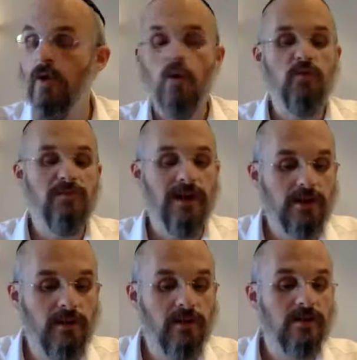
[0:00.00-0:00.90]
Of
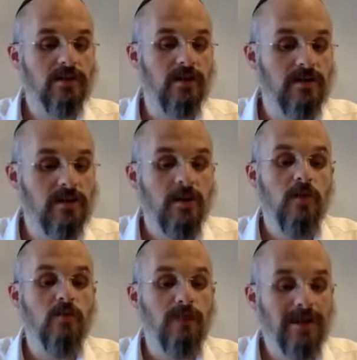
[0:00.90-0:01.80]
machshava and his thoughts,
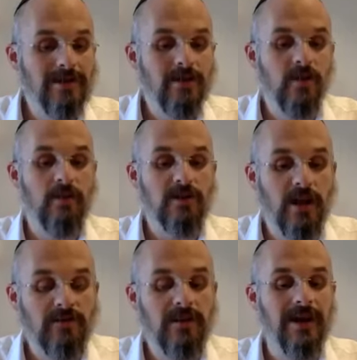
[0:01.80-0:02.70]
who masik kol
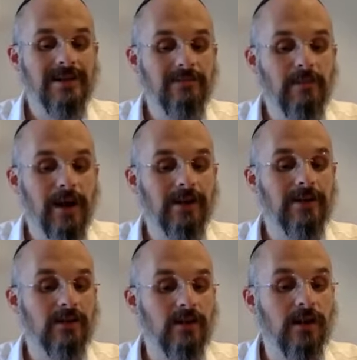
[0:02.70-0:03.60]
masha'efshel lahasik
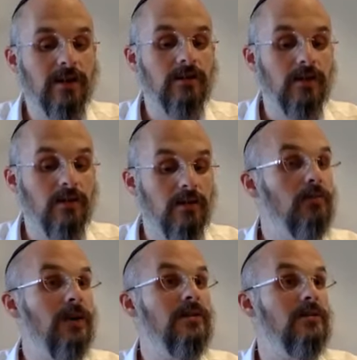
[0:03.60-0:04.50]

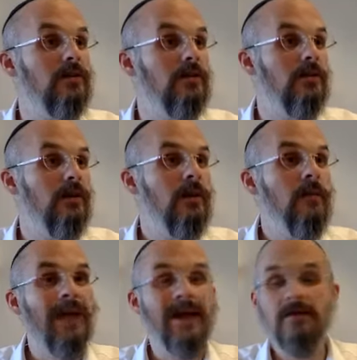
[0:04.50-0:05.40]
bepardis Torah.
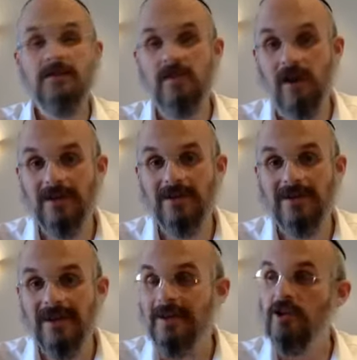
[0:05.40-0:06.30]
And in his thoughts,
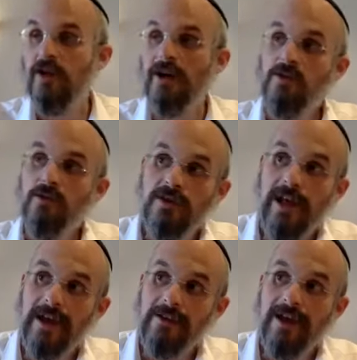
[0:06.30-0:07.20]
he tries to
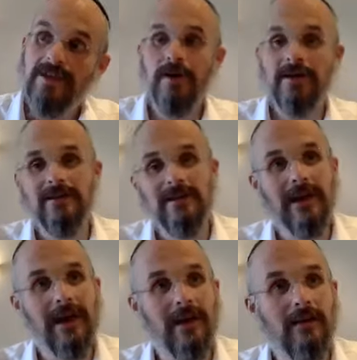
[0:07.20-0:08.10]
understand as best as he
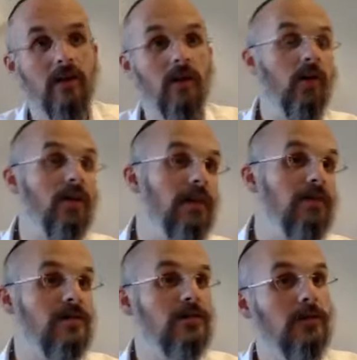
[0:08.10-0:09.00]
can all the levels
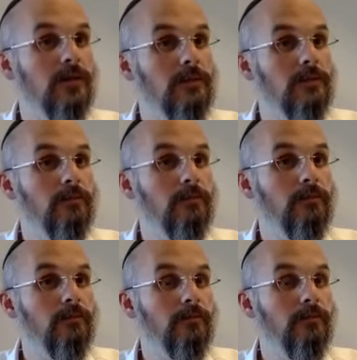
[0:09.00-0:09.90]
of Torah.
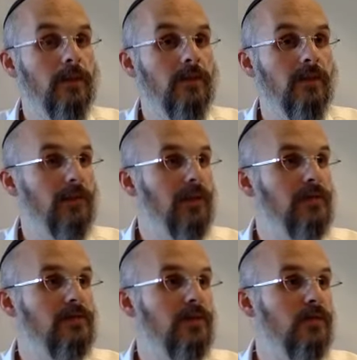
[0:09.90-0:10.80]
You know how many levels
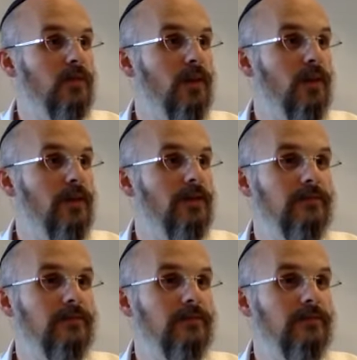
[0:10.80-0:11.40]
there are of Torah, by the way?